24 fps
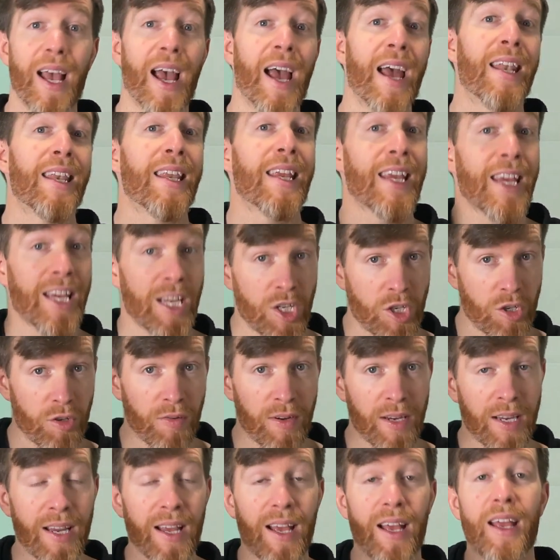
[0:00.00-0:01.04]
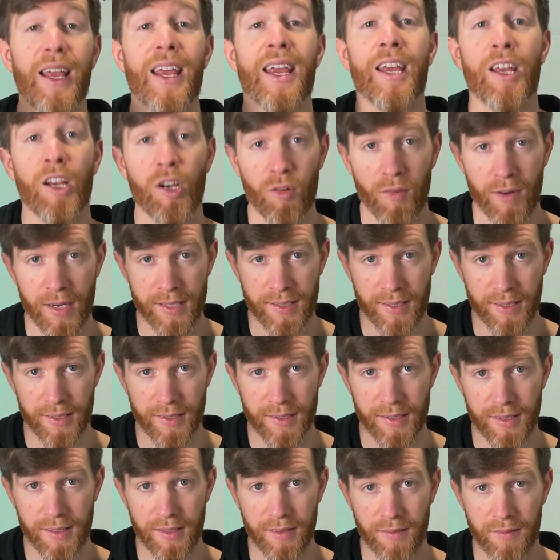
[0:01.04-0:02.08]
and injury
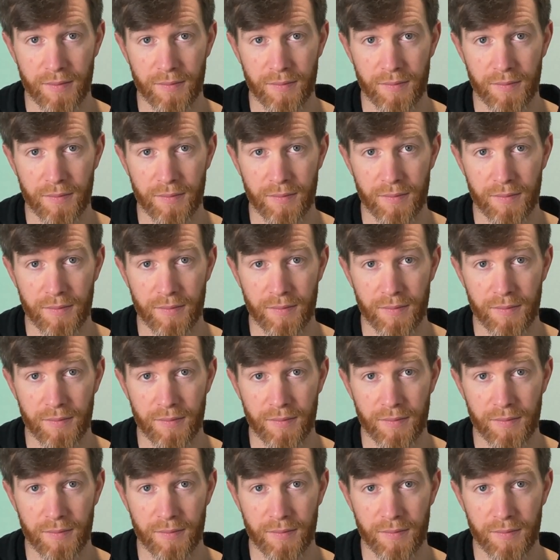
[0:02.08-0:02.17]
increases.